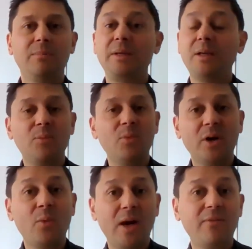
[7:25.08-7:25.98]
Become more
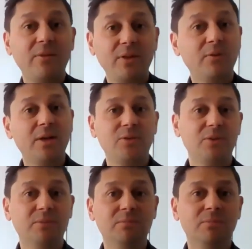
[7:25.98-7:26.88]
aware of everything around you,
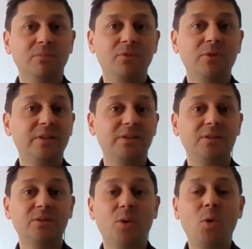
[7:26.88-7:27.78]
for
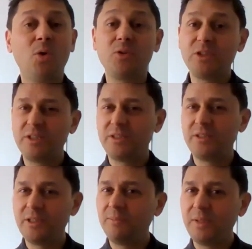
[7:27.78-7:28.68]
instance, or
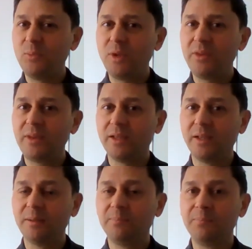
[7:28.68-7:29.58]
simply one thing,
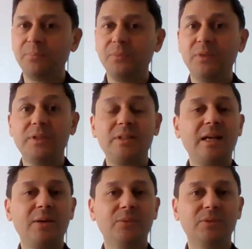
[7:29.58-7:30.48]
the
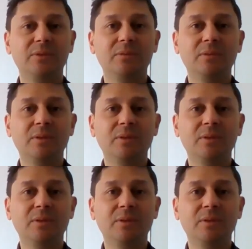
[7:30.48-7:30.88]
sounds.